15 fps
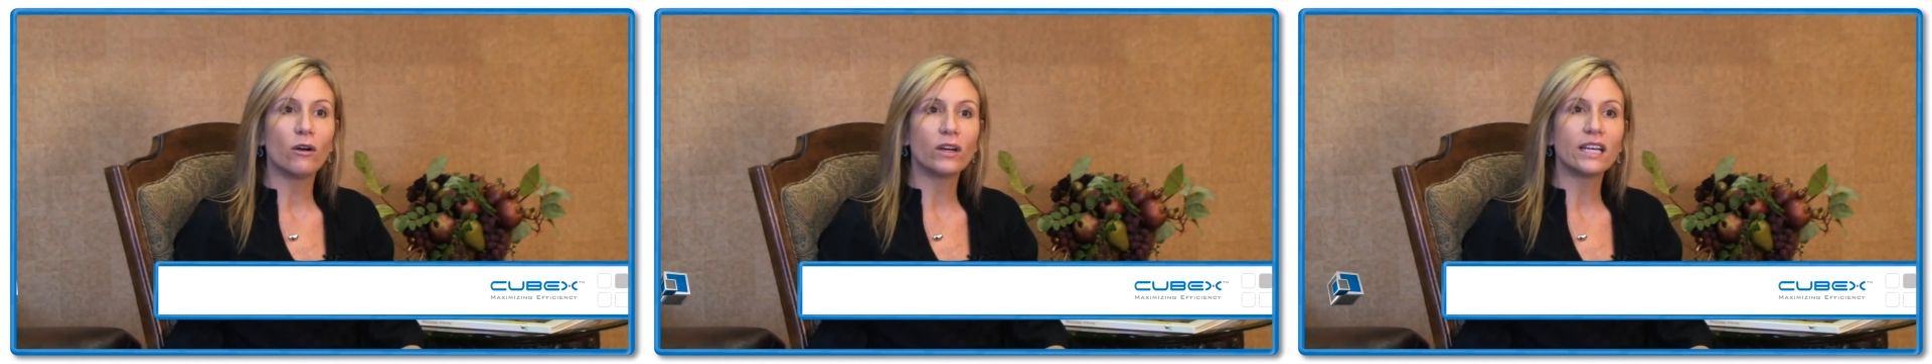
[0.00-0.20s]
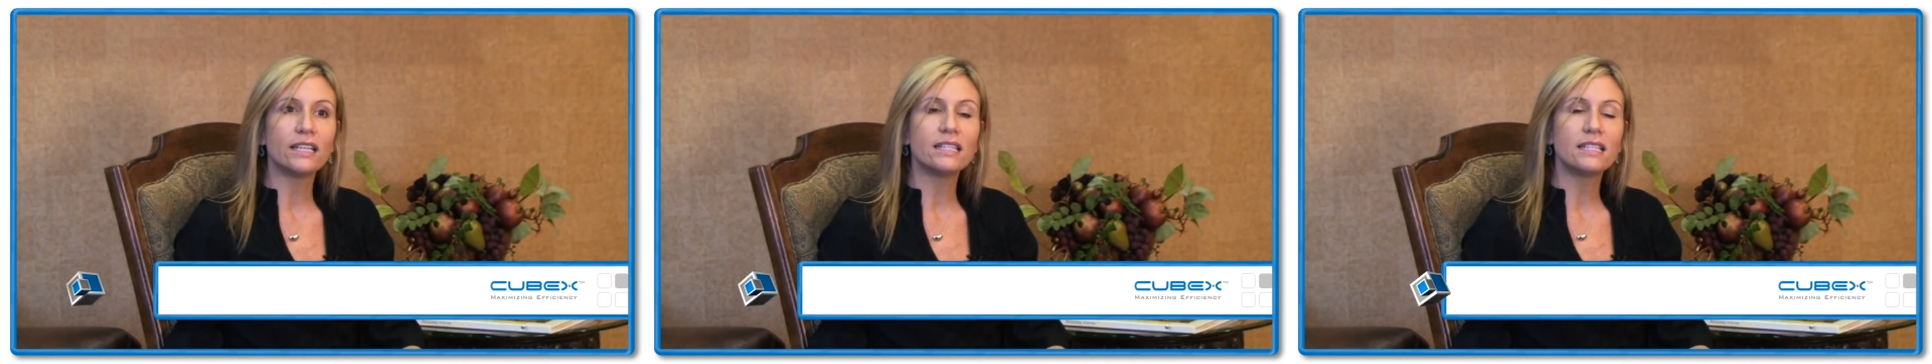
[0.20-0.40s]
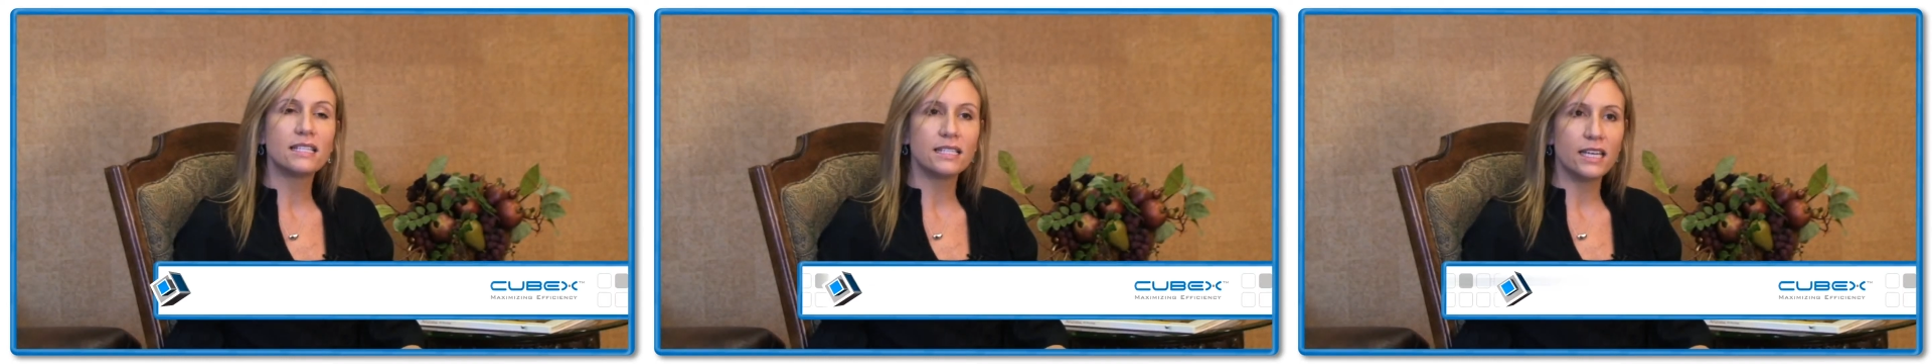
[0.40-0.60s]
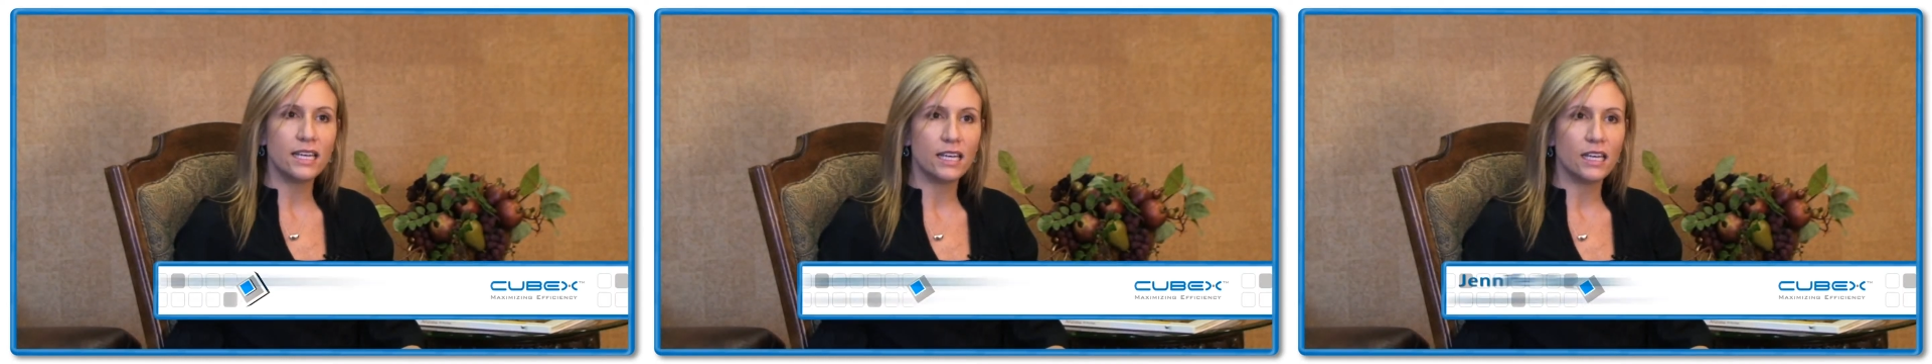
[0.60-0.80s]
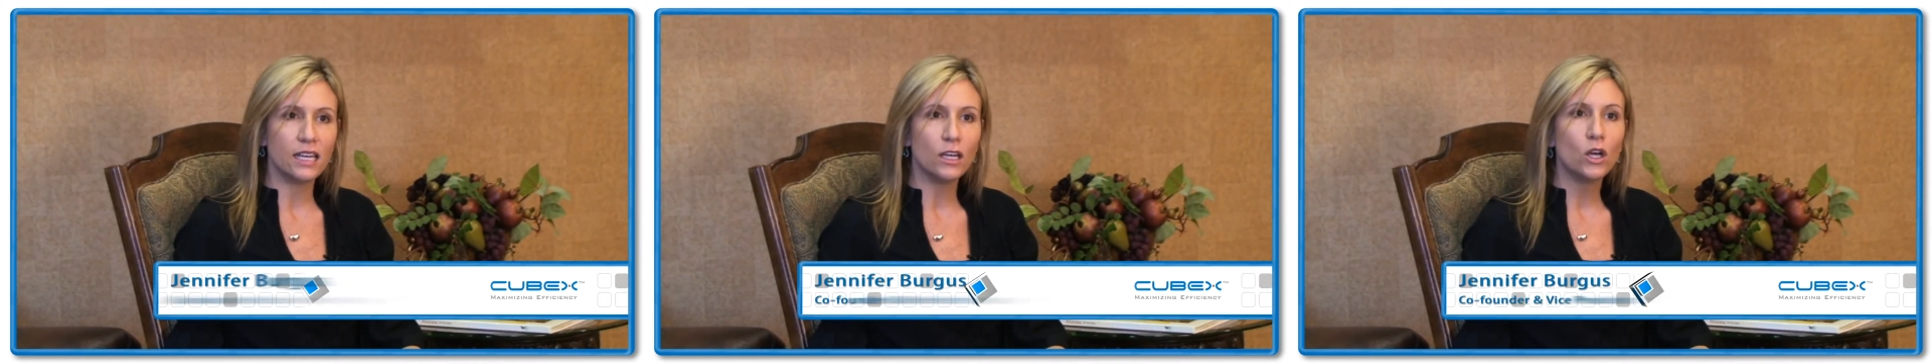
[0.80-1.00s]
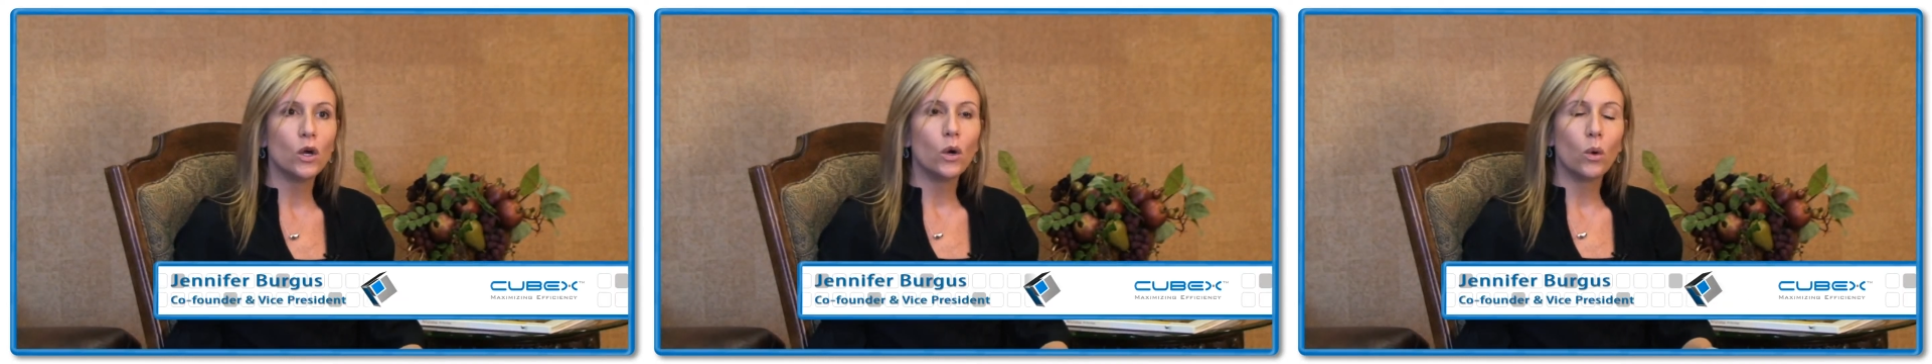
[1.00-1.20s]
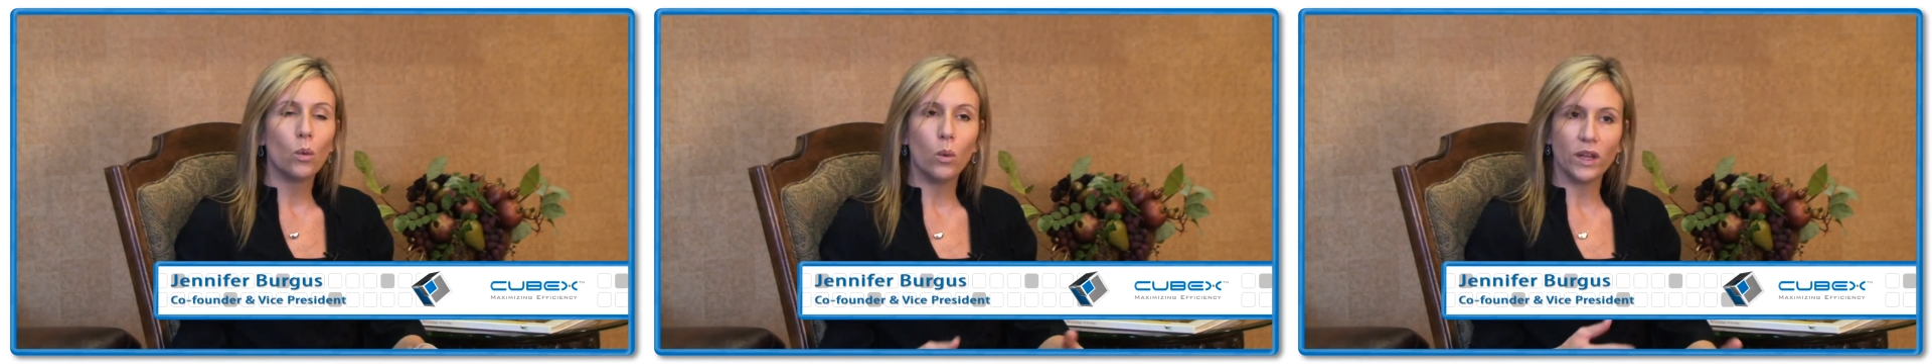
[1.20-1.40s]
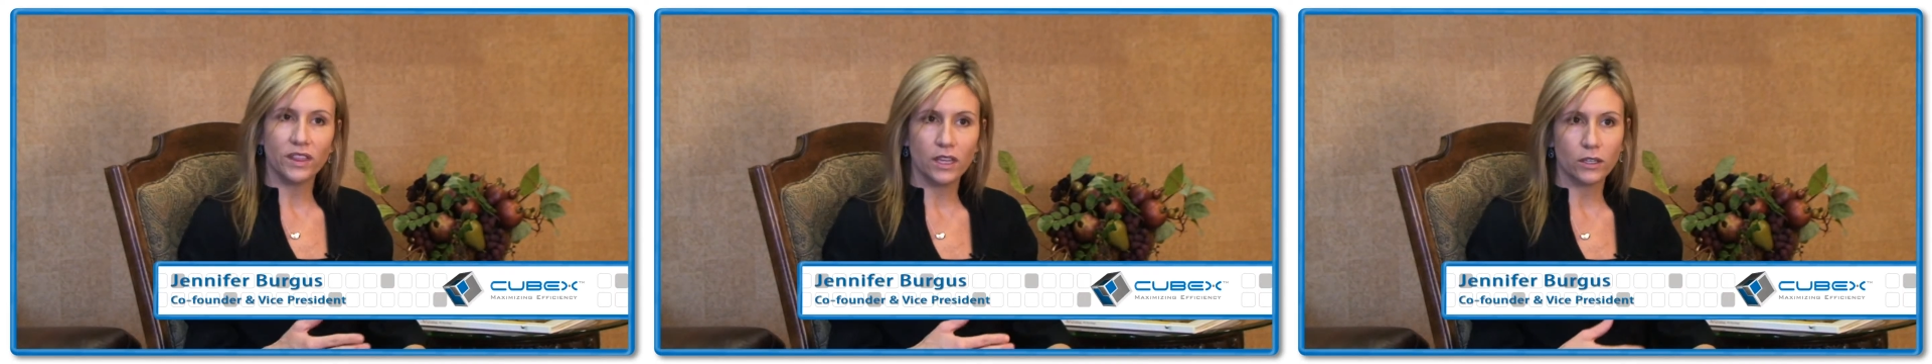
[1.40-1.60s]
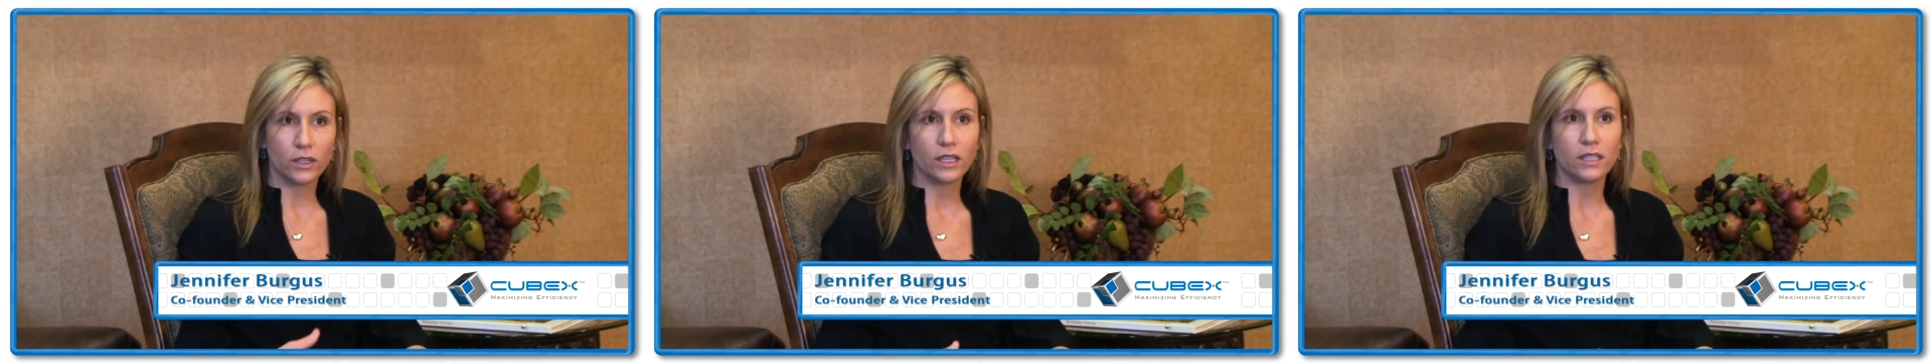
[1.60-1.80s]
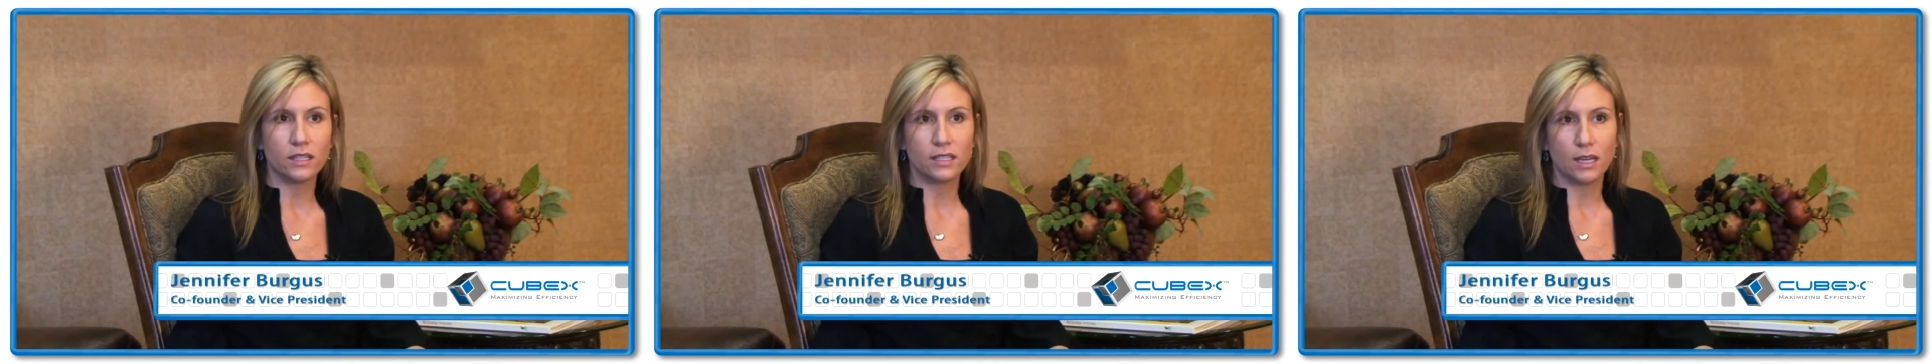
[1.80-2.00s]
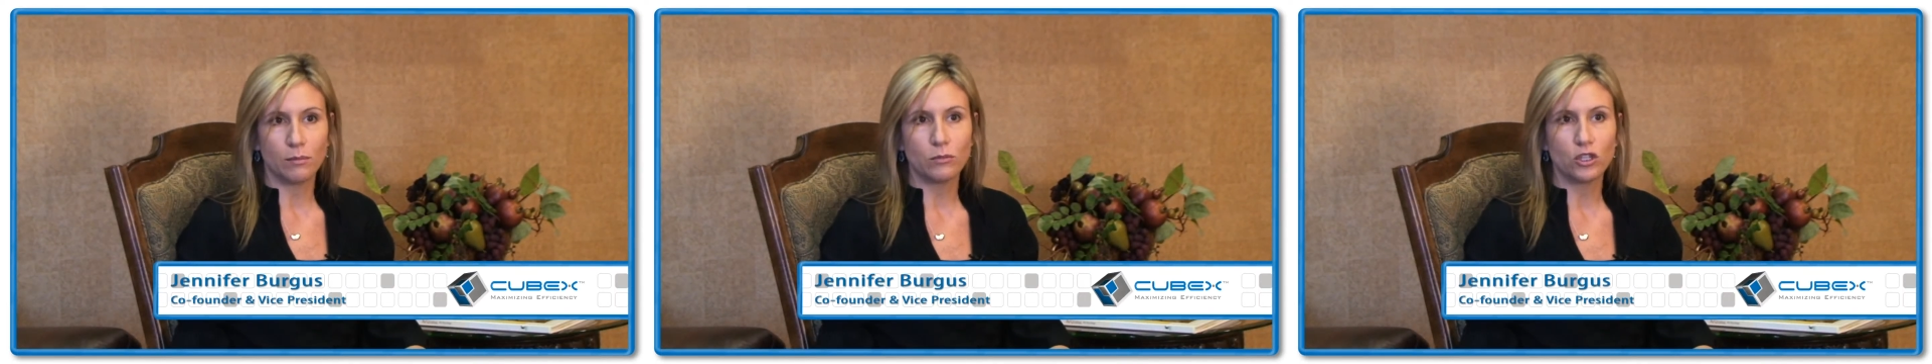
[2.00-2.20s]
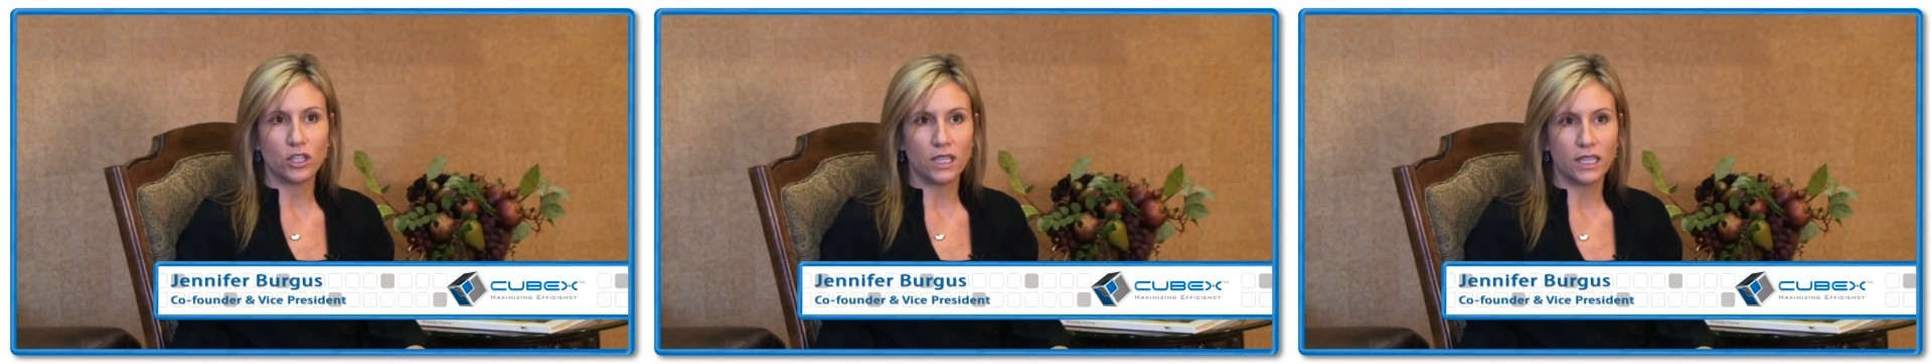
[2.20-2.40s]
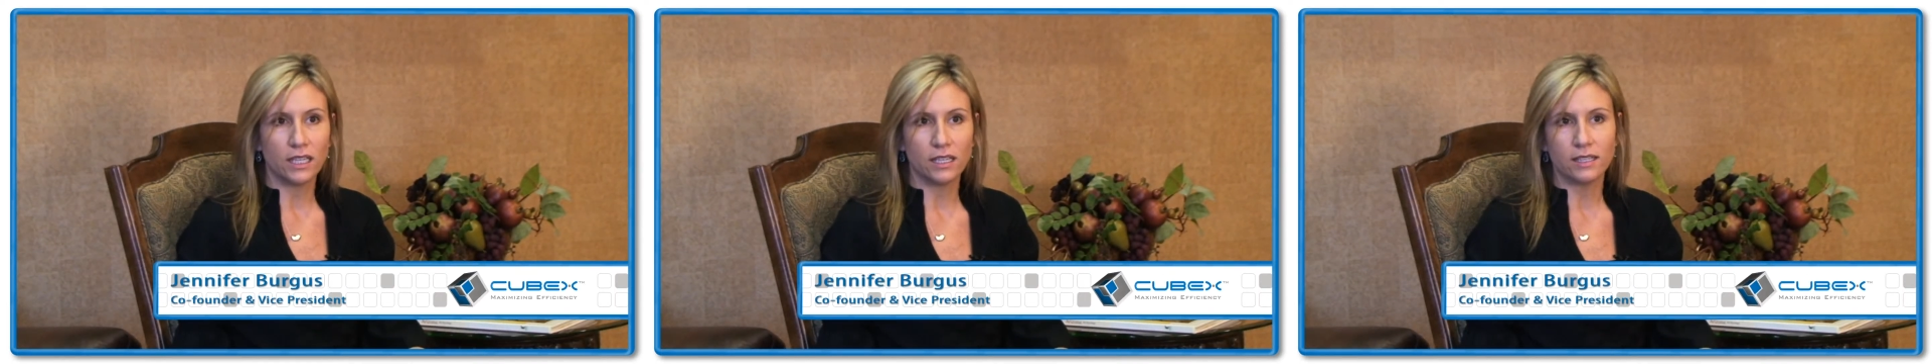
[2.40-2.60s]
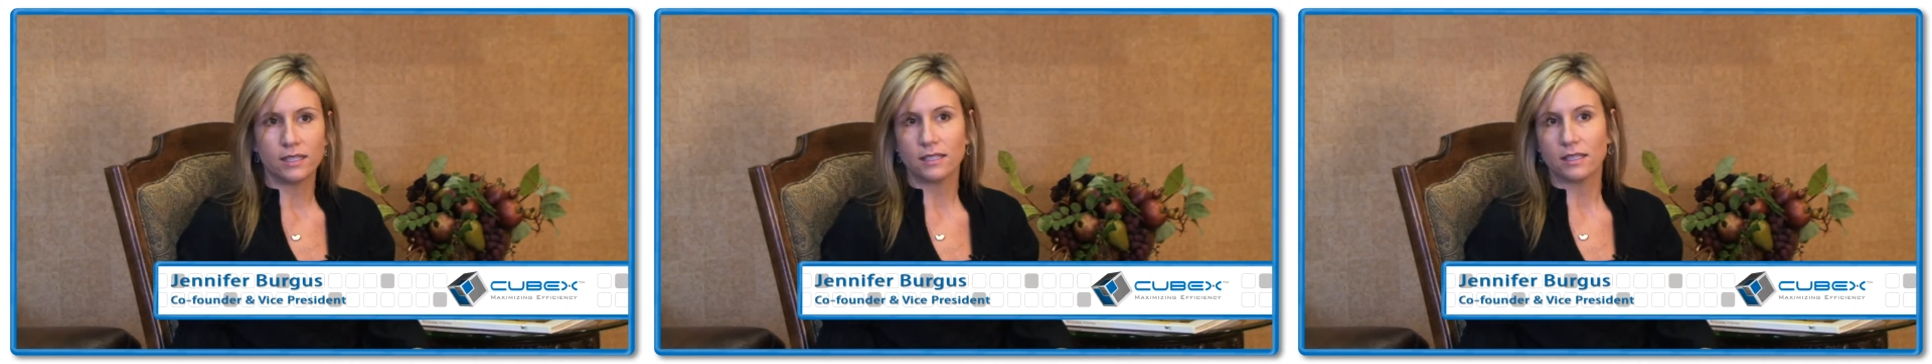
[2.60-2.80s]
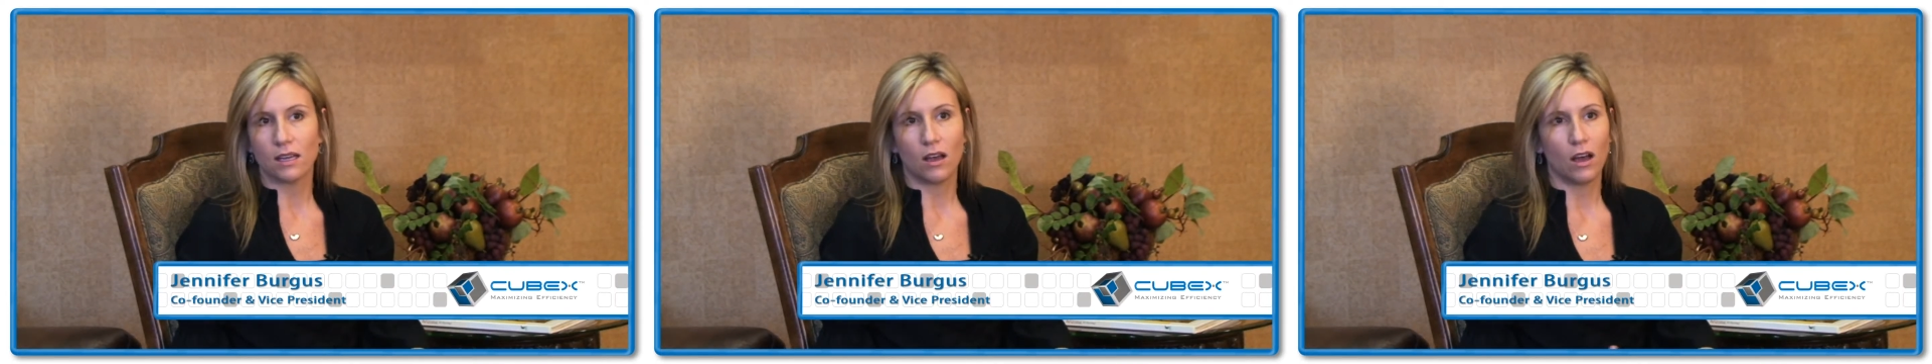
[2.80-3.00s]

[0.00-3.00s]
can see what their consumption is